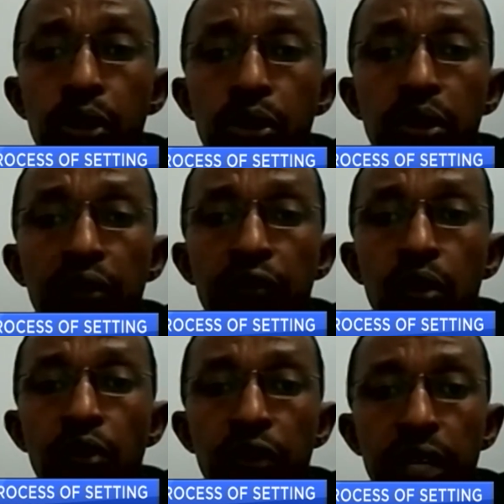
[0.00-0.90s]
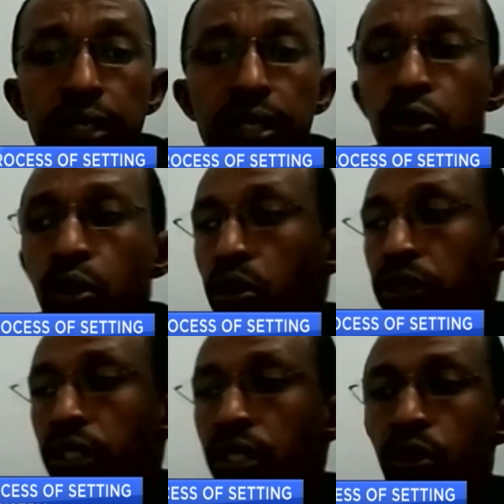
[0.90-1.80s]
of land. They know this
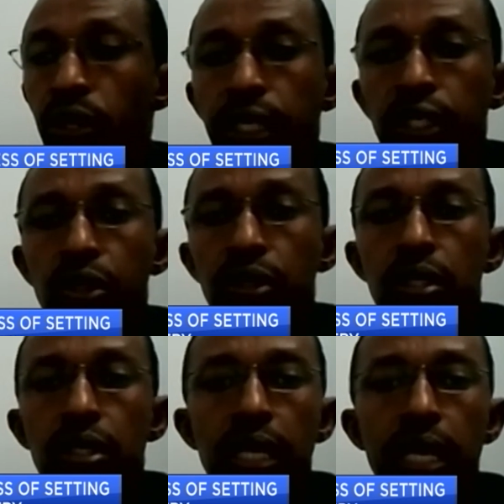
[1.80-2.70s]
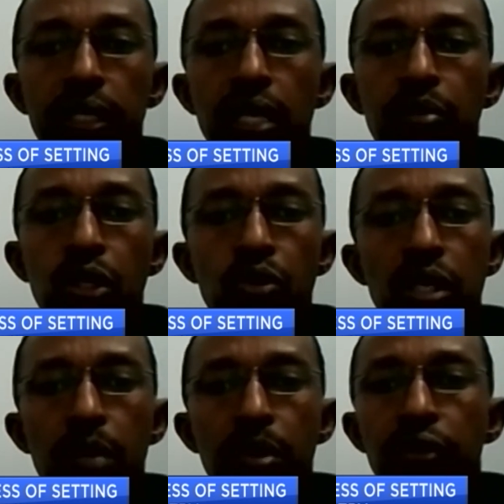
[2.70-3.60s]
location, this land can be suitable
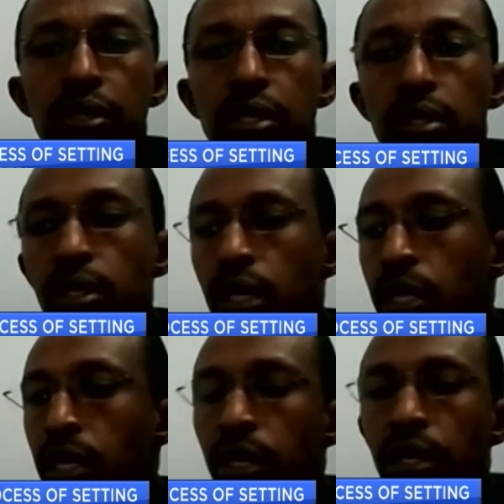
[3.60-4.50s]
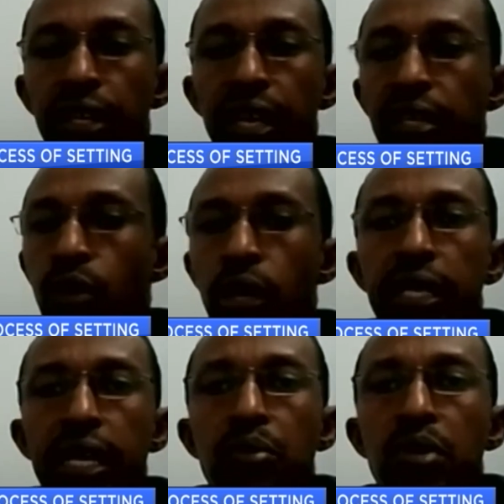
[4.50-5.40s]
for this. The other one can
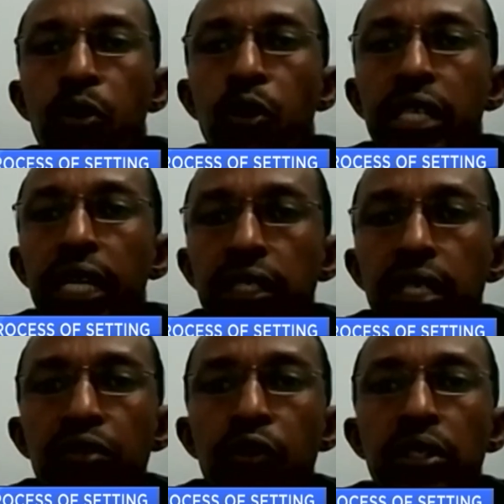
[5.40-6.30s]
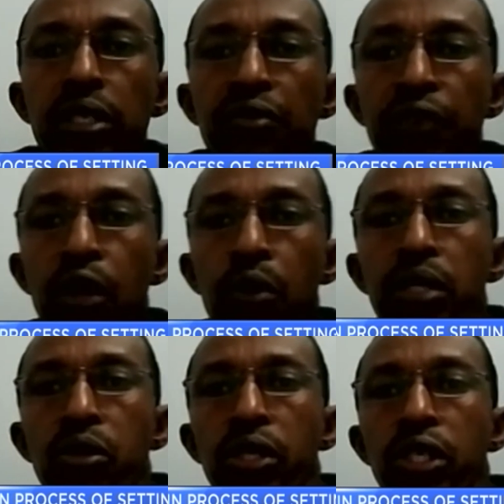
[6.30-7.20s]
be protected for the environmental
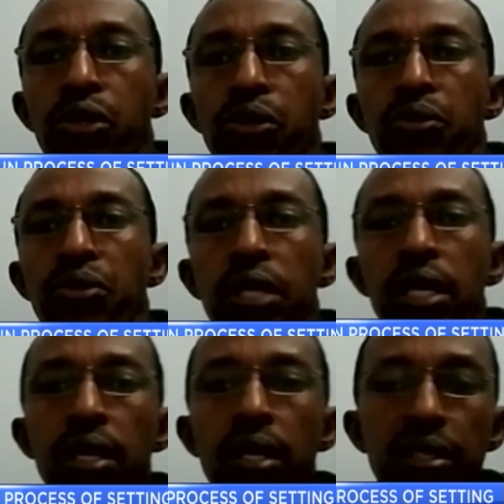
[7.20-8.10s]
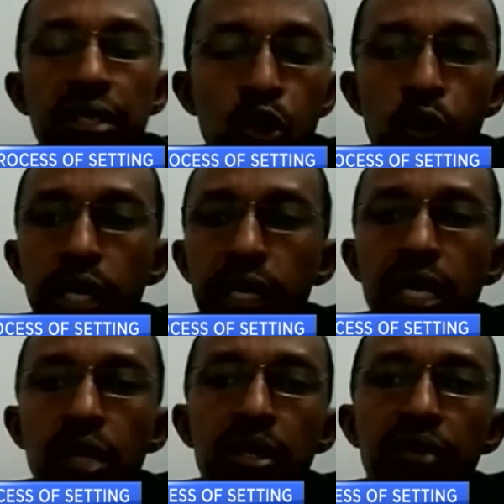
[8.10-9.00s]
issues. This one can be
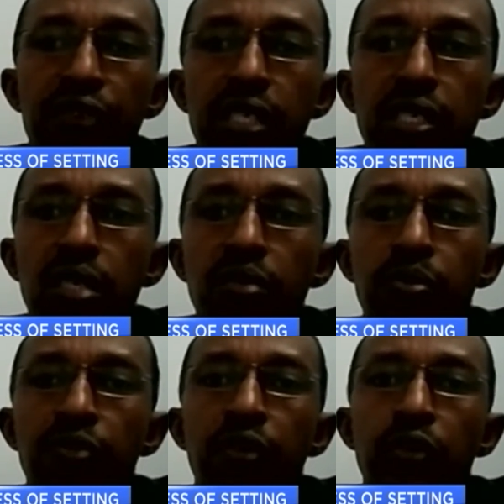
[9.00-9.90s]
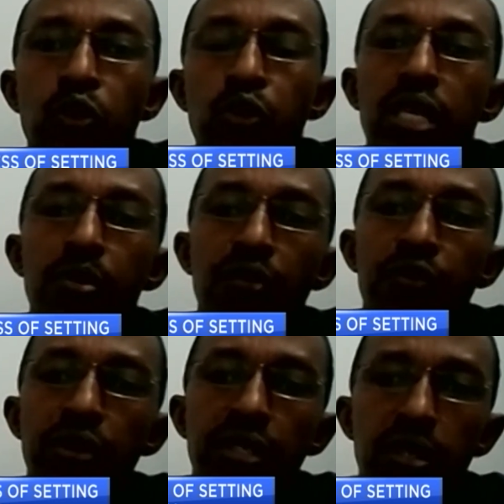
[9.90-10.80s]
invested suitable for
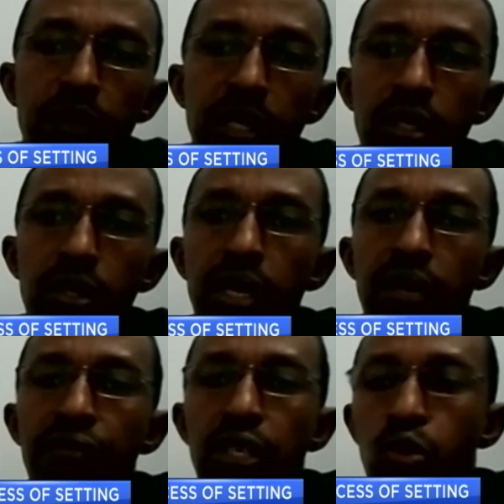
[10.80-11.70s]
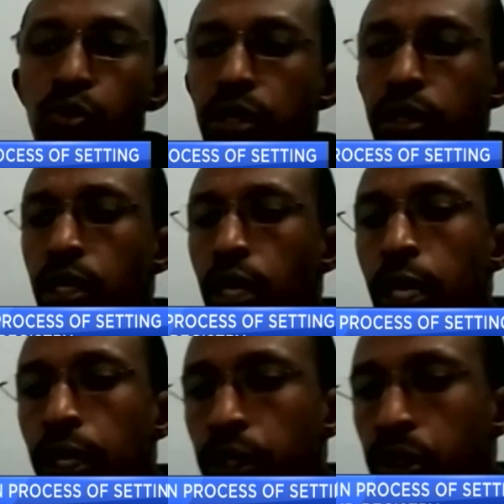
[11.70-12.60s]
this particular investment.
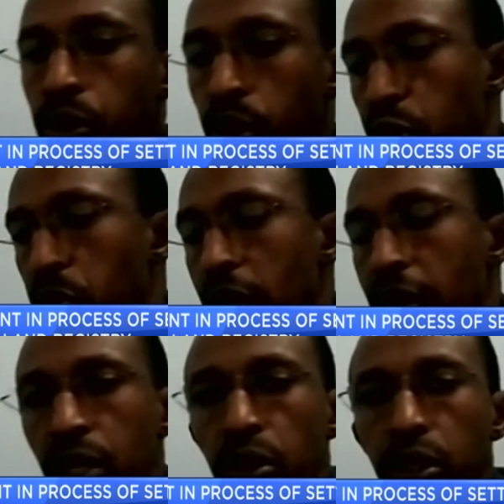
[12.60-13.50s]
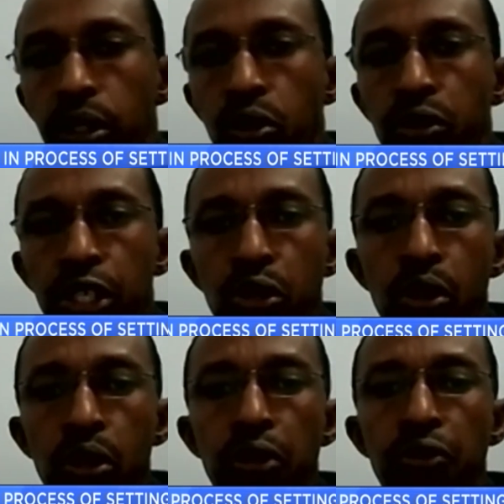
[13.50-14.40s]
So from analog to digital,
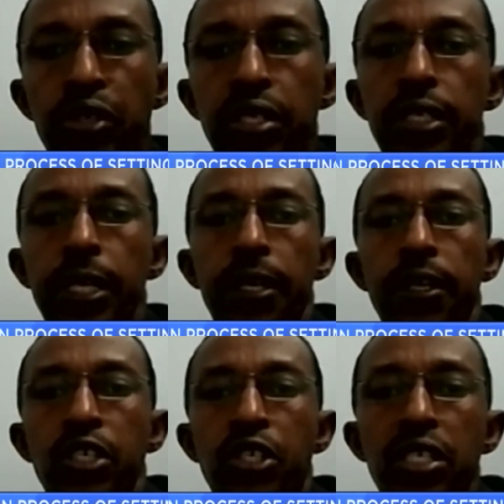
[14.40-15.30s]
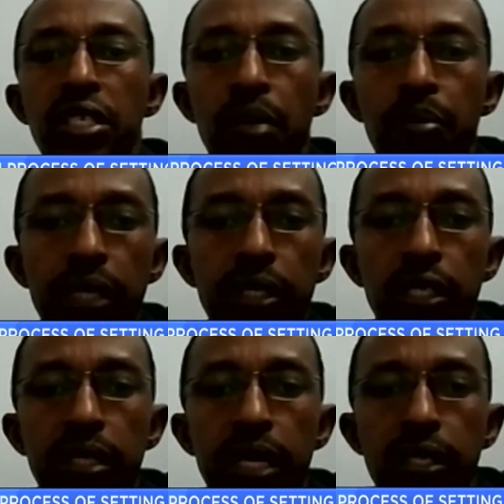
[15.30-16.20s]
really, it is a basket
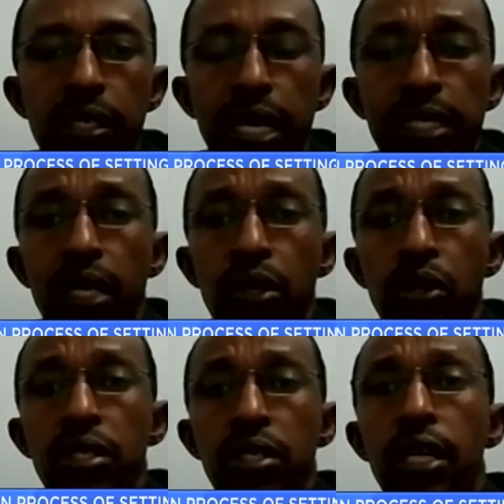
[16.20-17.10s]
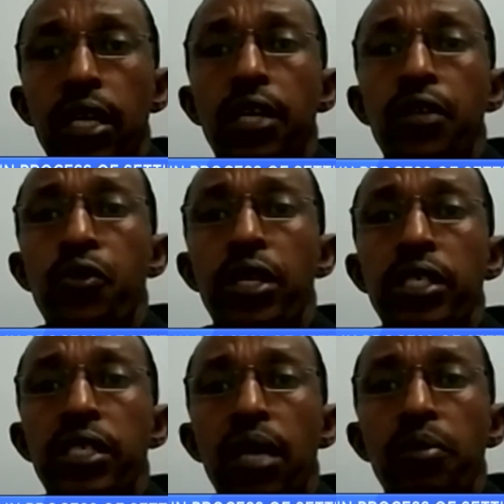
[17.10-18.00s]
that does a lot in the country in
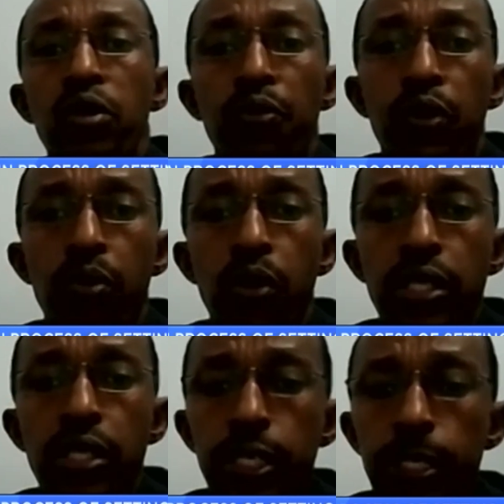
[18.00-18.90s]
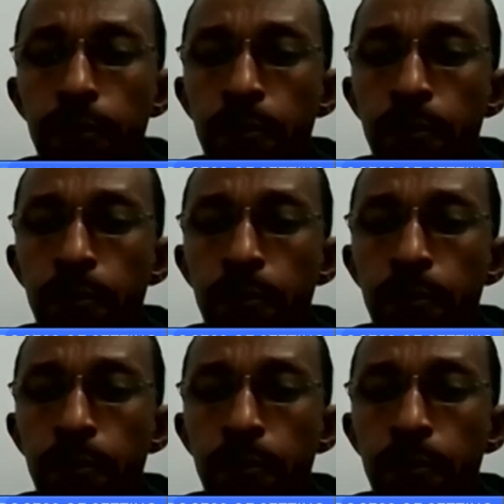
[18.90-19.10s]
terms of promoting